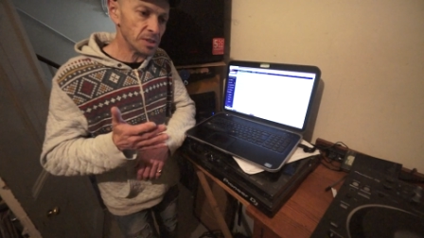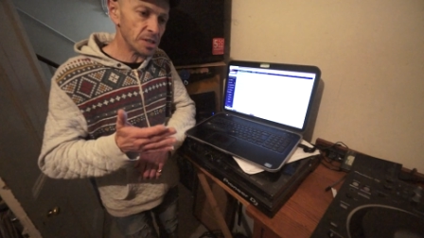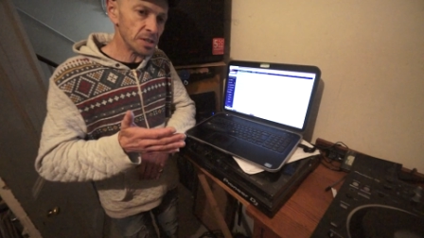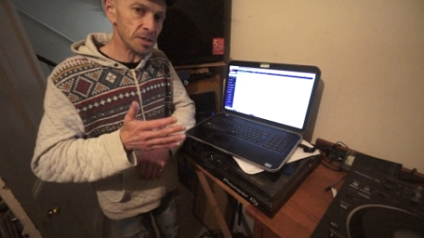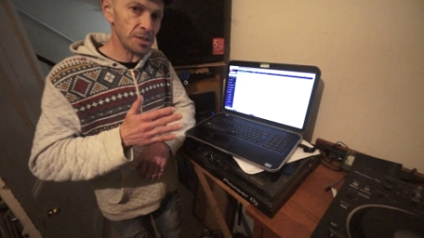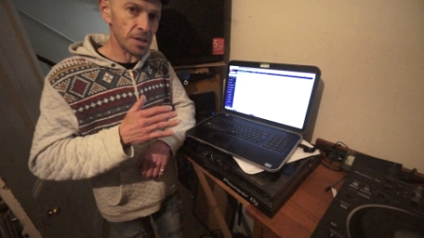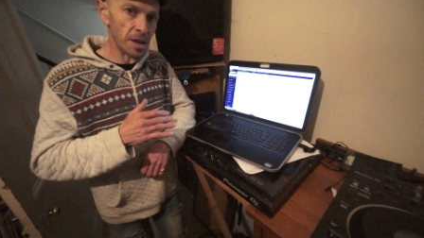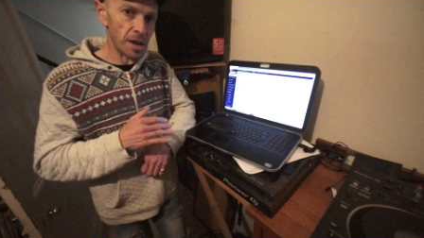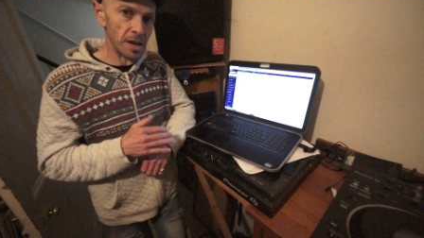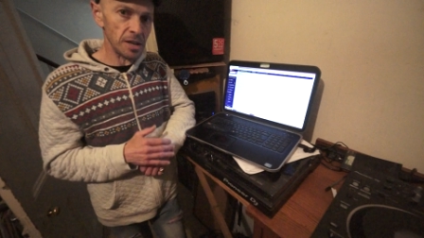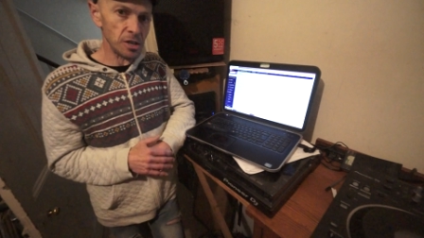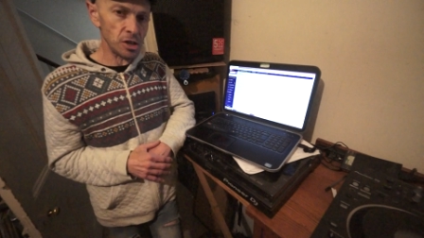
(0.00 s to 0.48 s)

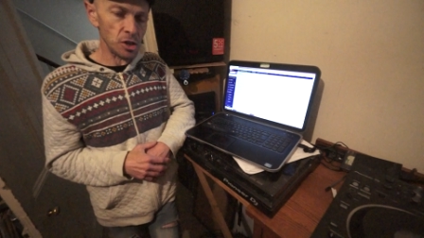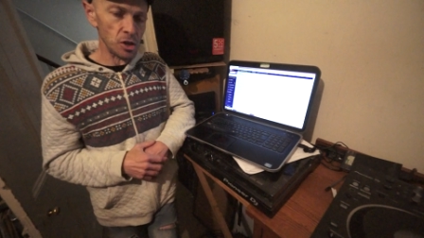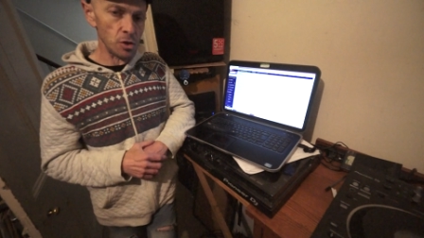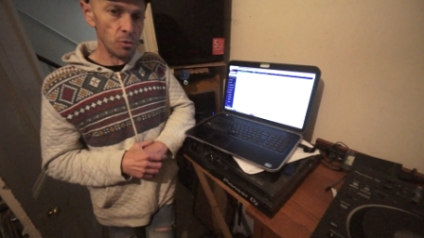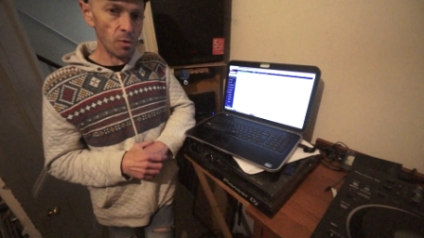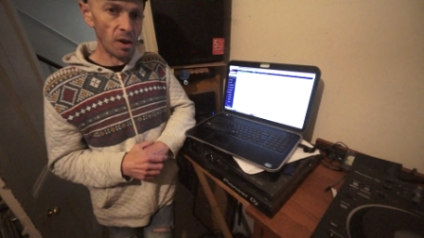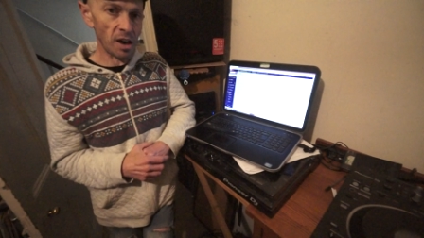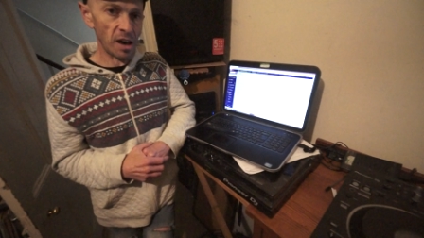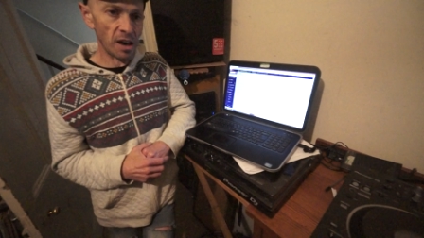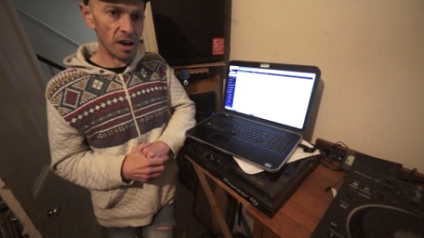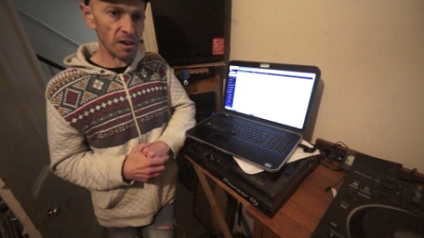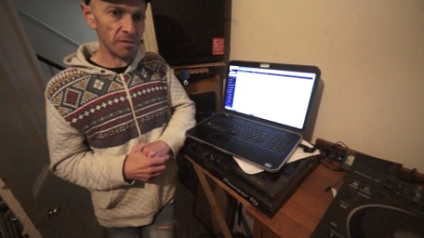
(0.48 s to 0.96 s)
today
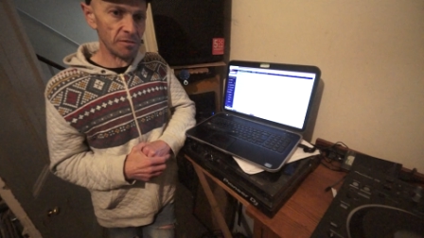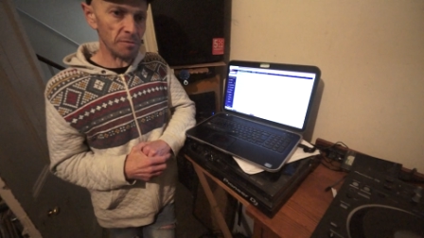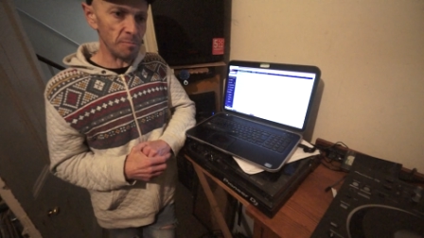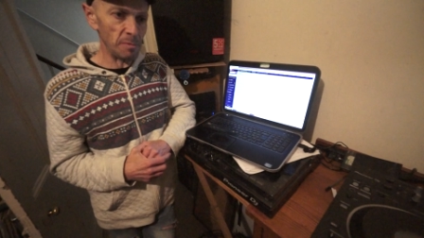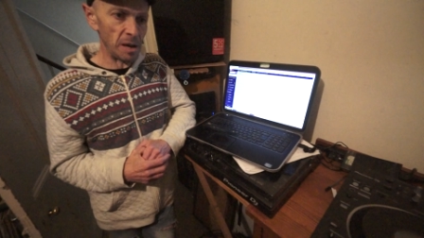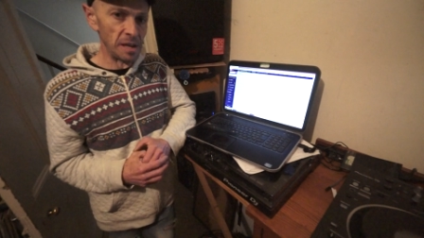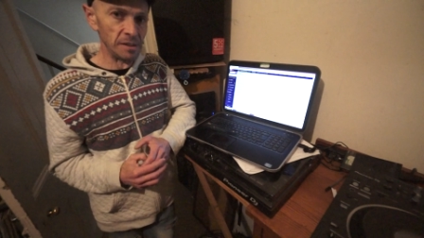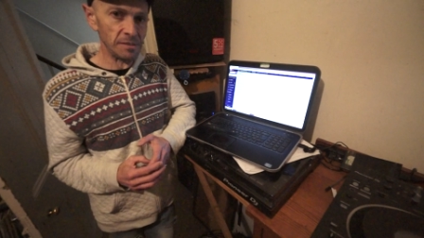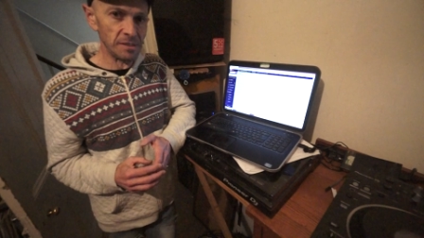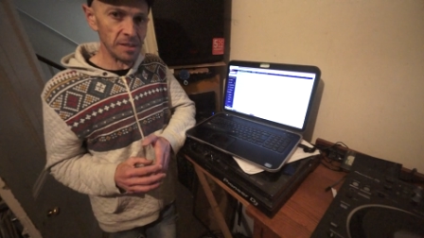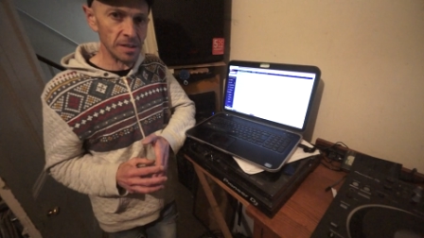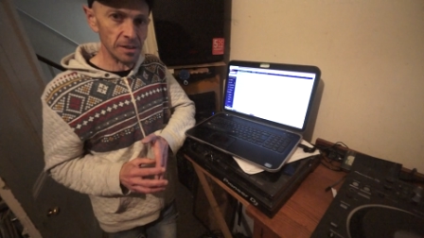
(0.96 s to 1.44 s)
you have
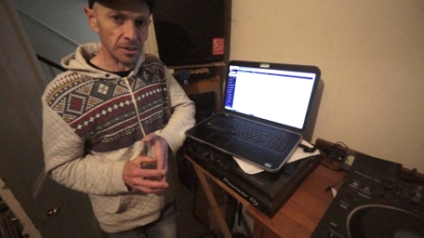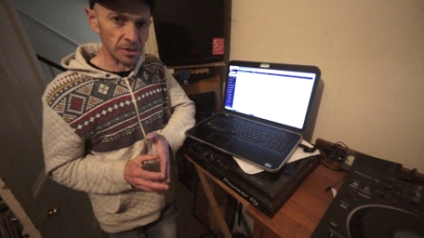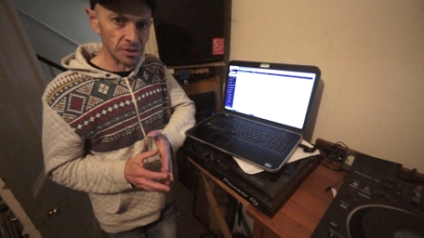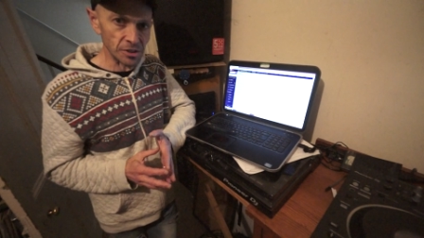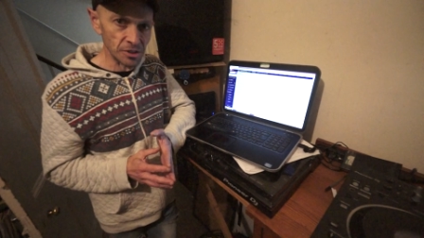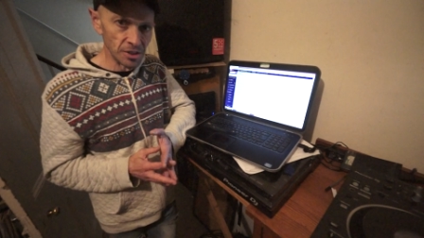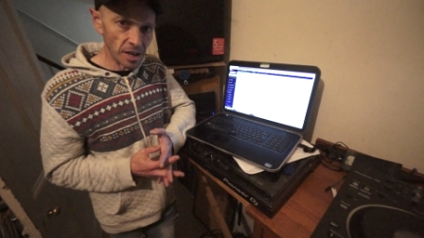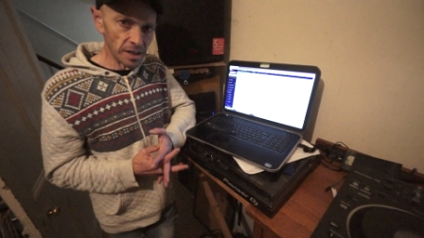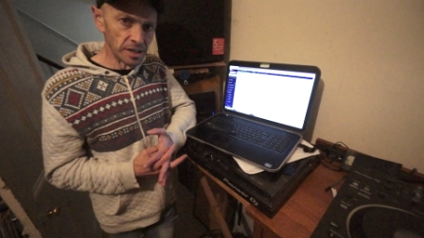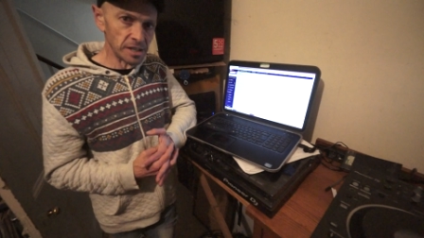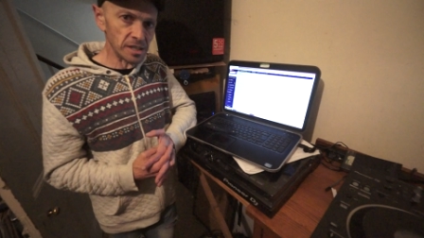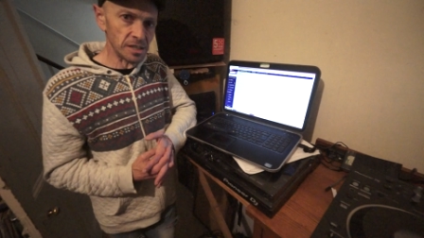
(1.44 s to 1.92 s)
made the
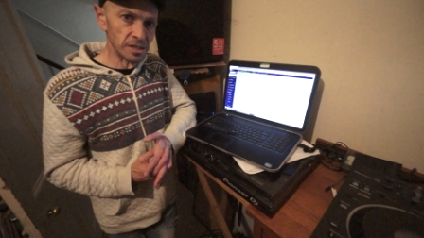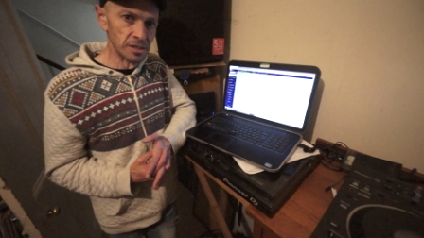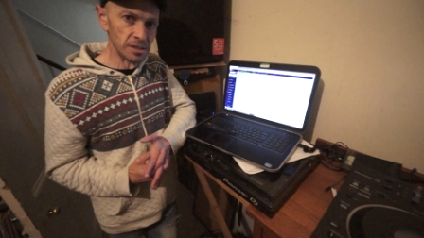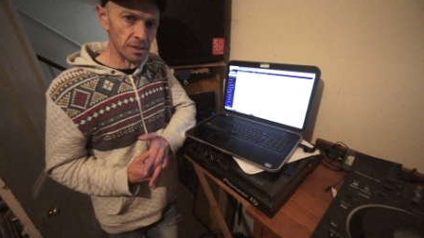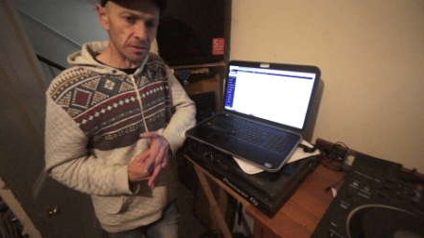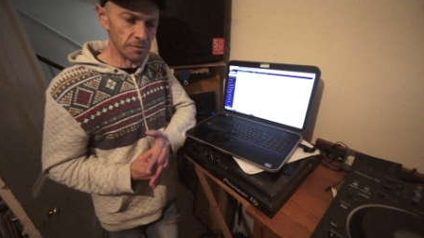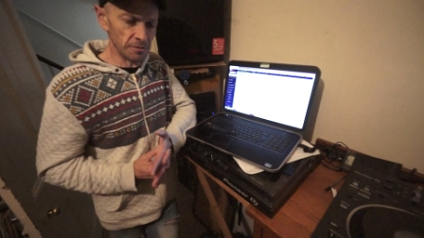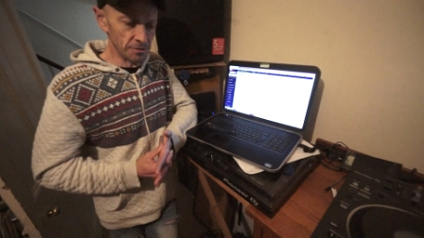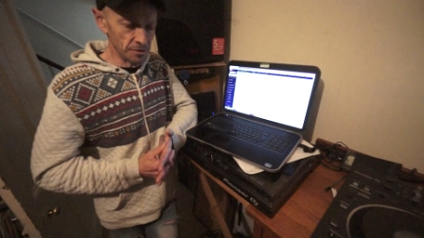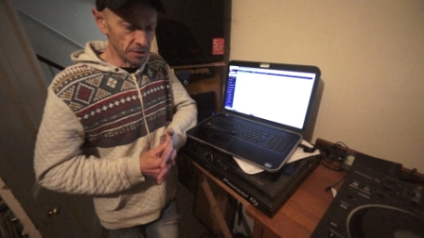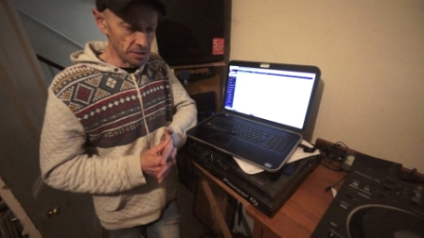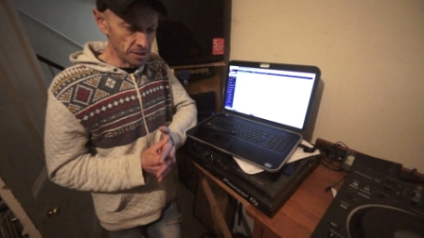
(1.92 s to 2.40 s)

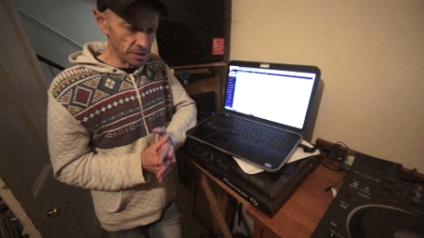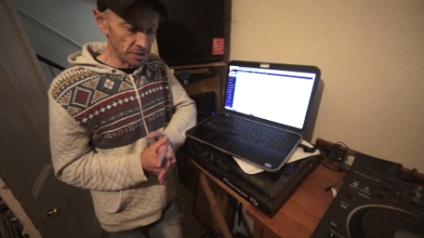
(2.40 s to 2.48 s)
executive